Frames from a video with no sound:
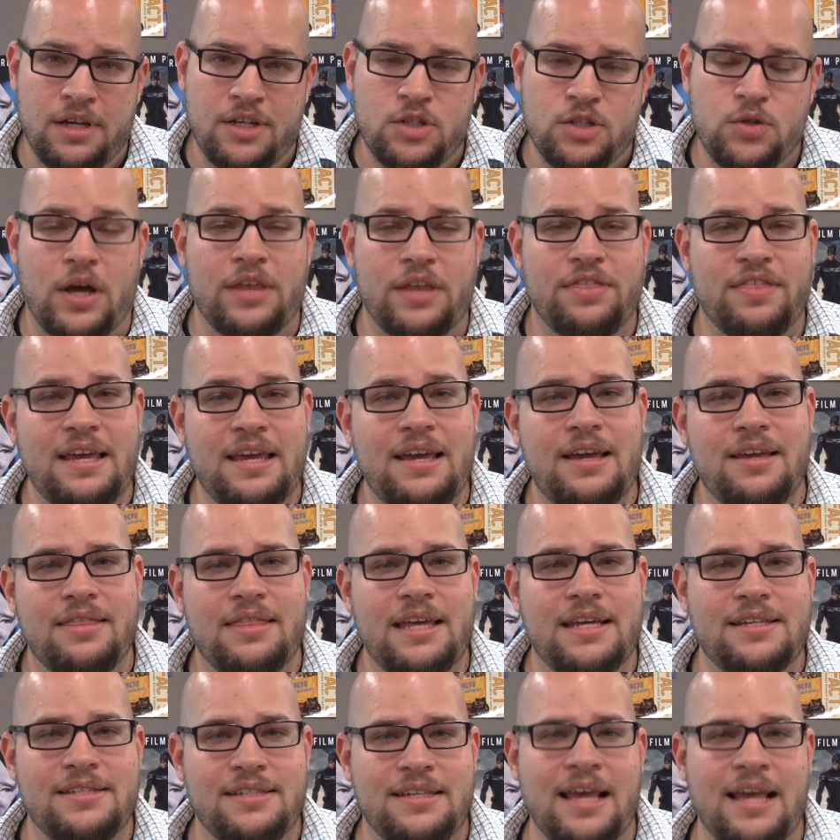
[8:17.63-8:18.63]
So I think
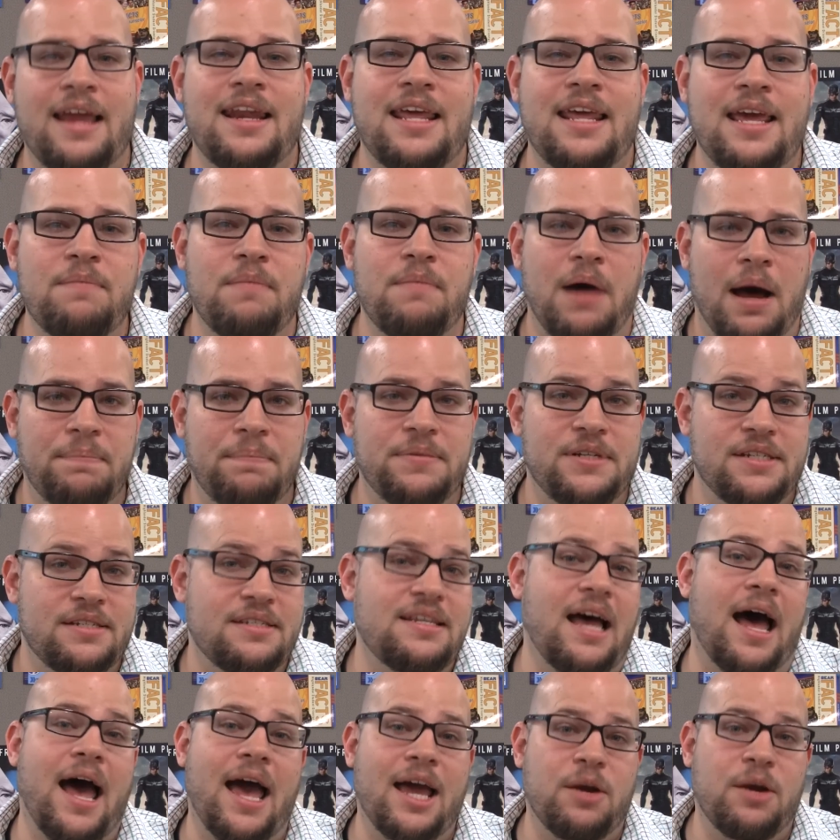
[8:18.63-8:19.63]
they set him up to
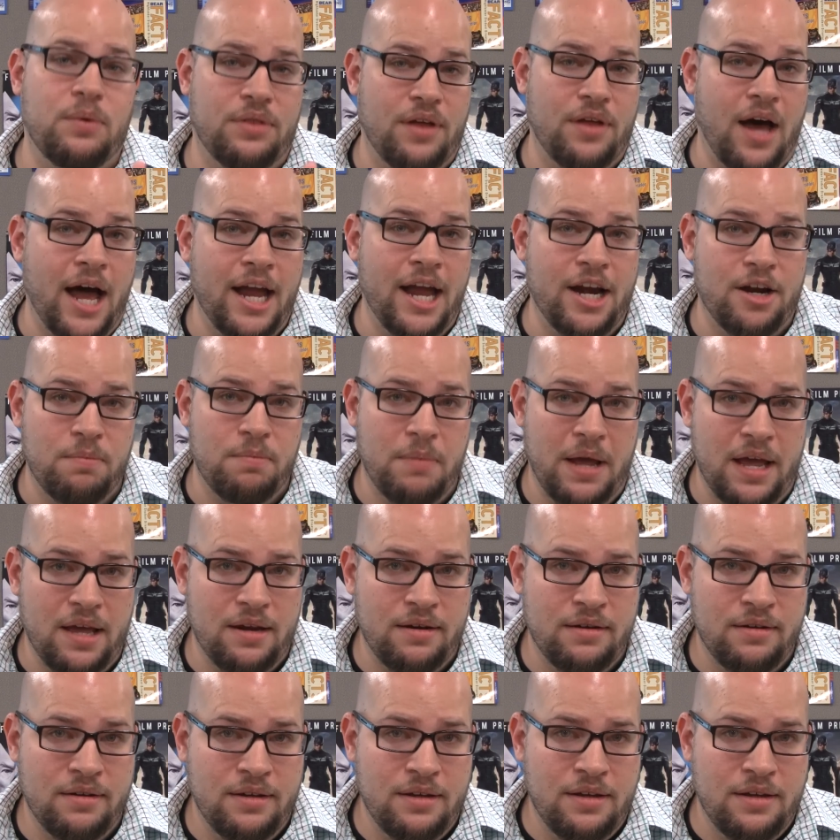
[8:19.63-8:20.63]
side with Iron
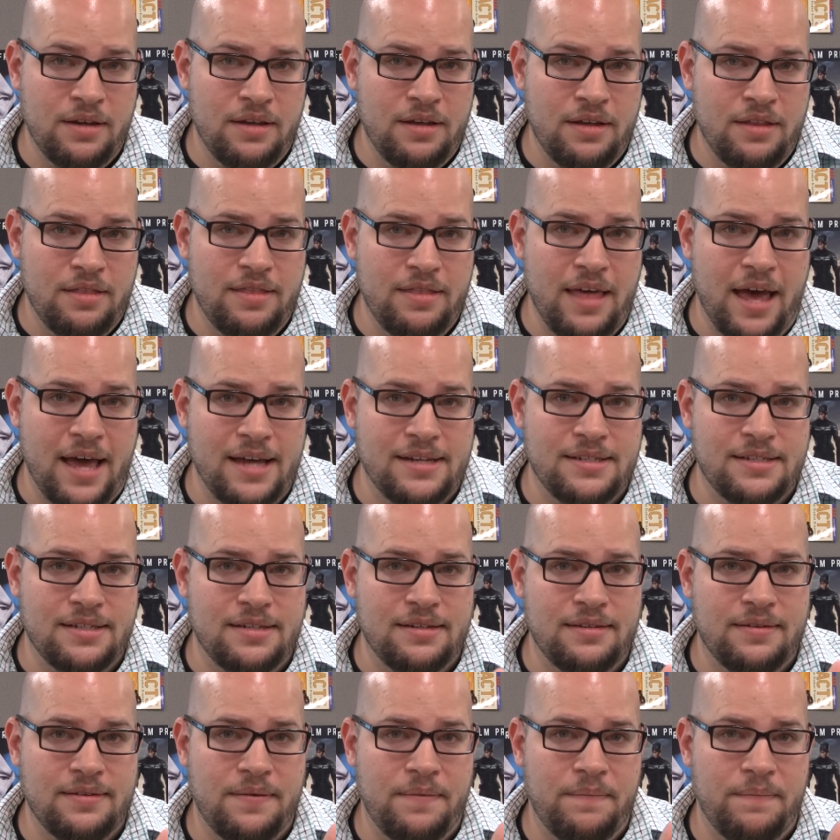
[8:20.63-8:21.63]
Man,
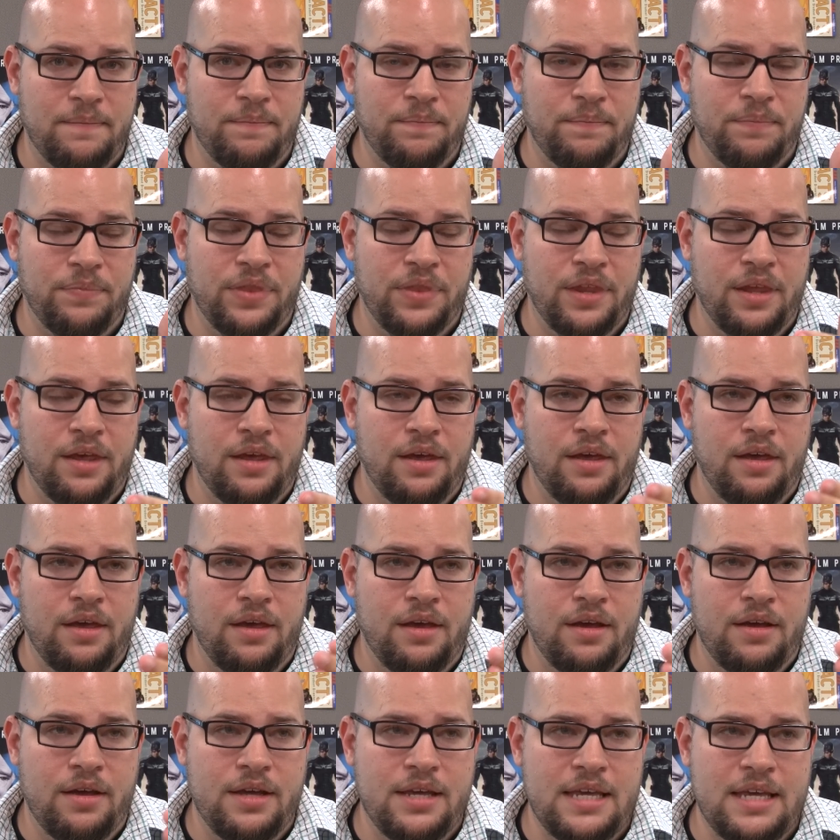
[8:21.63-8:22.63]
that
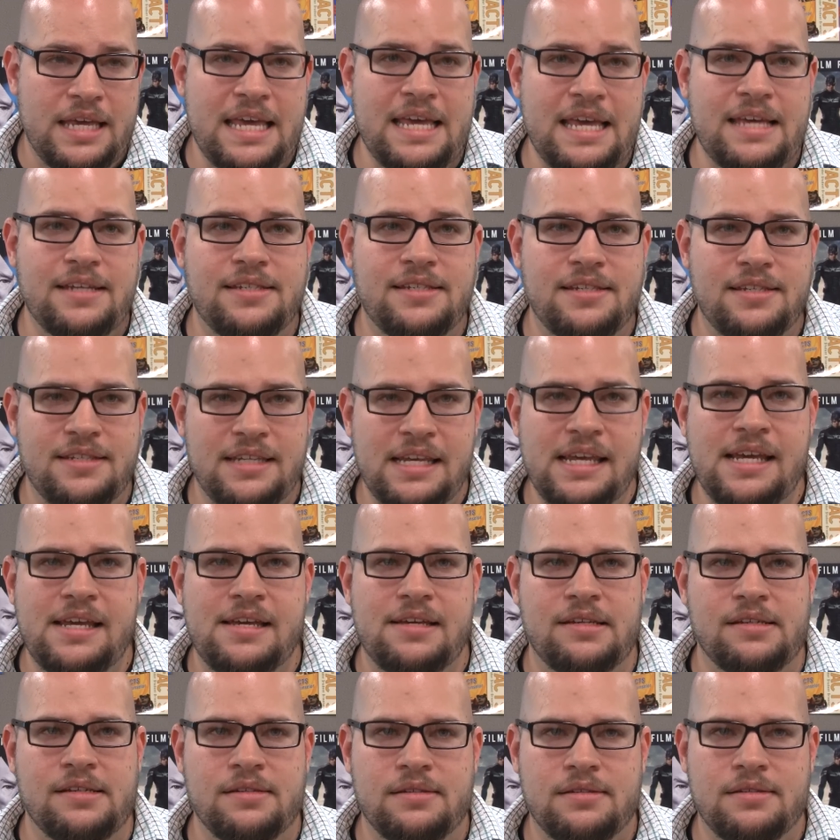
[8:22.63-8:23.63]
he
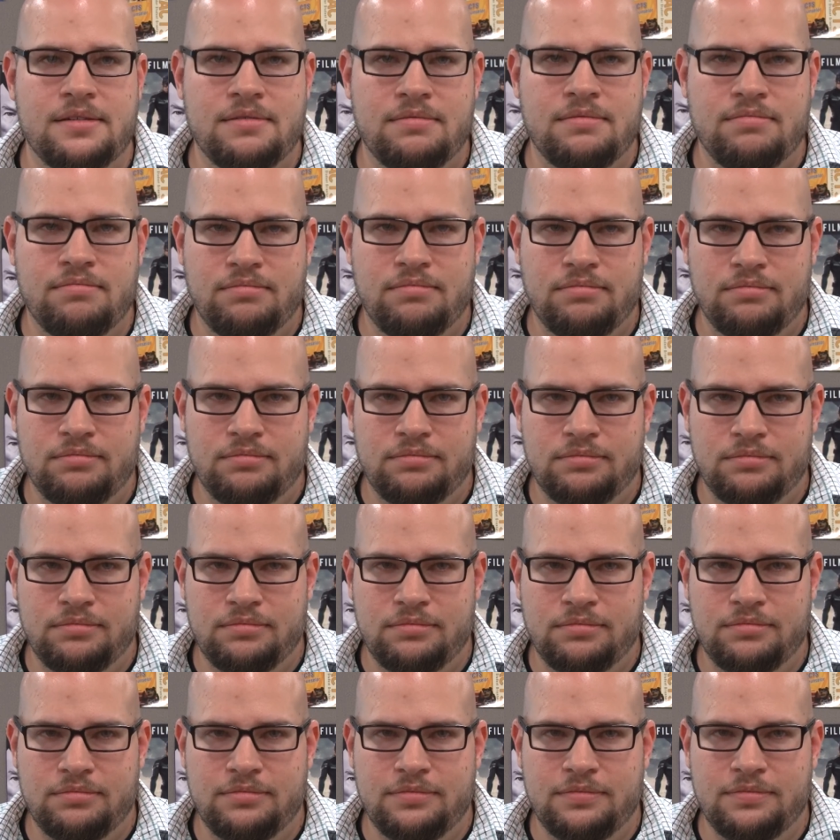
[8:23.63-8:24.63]
sees
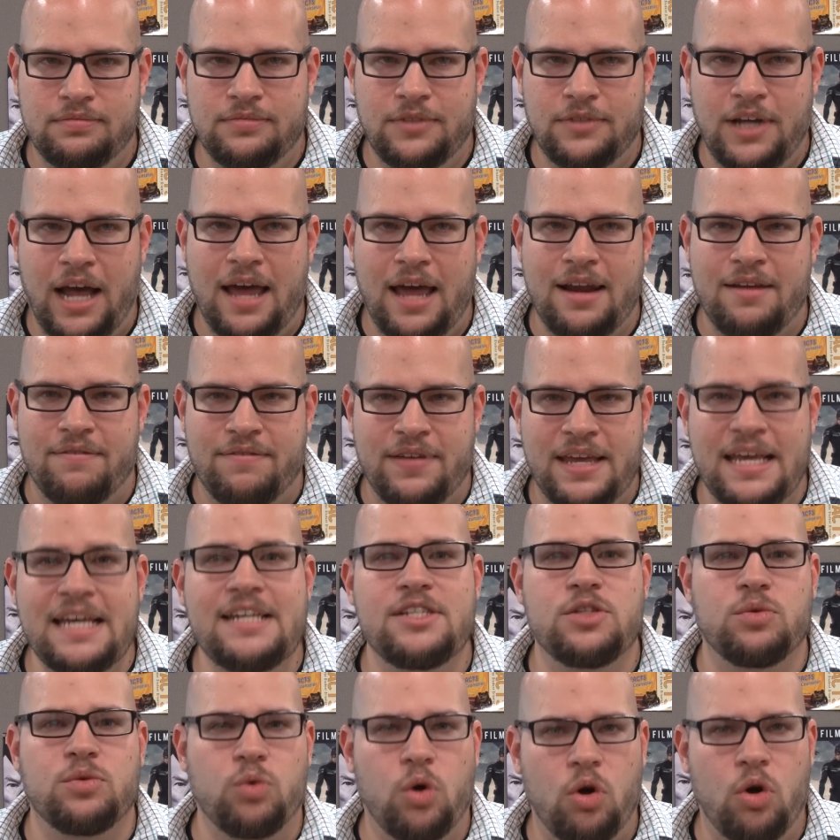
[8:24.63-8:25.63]
kind of
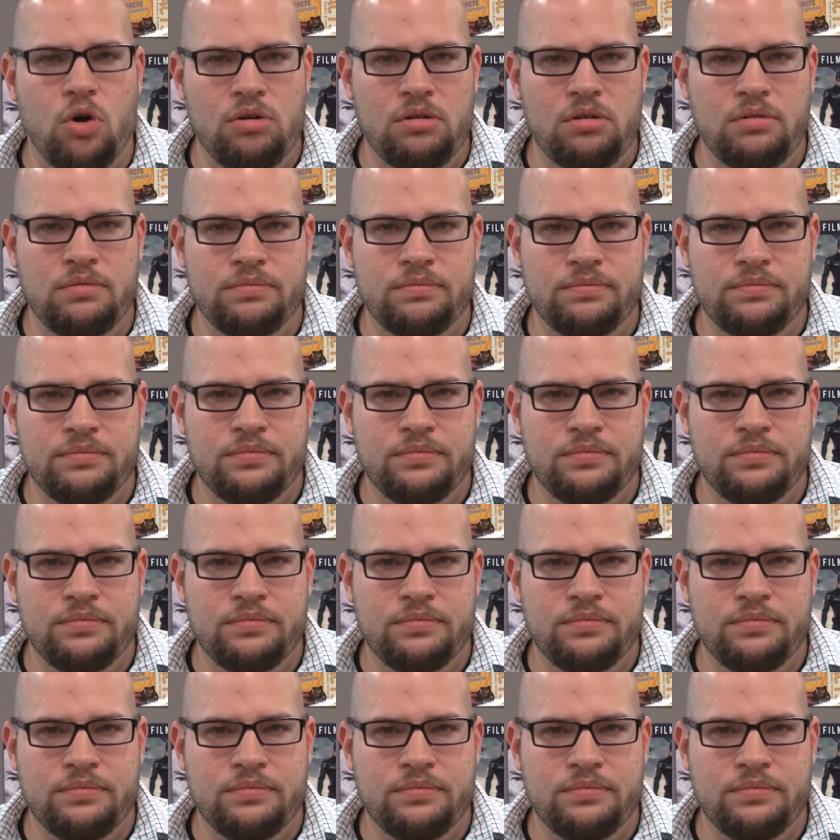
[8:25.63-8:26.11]
his role